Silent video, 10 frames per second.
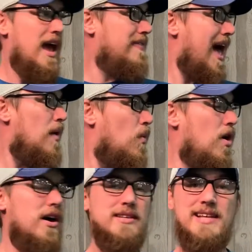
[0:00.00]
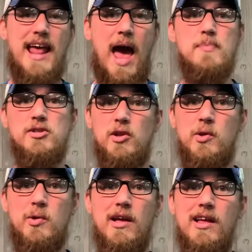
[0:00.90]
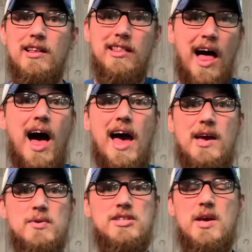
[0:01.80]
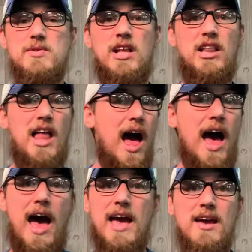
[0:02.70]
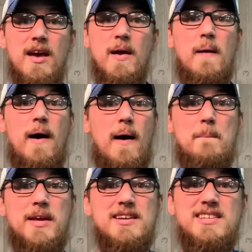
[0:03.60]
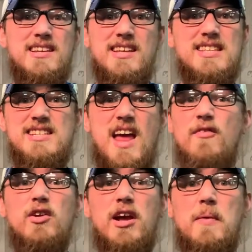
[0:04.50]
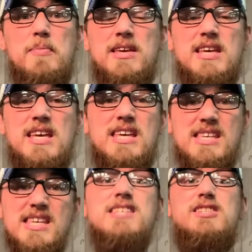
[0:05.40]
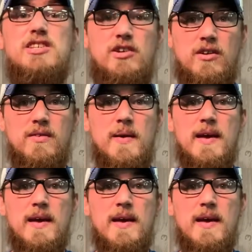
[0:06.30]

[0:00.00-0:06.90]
And that was an absolute lie. It was a lie because it's never going to be easier.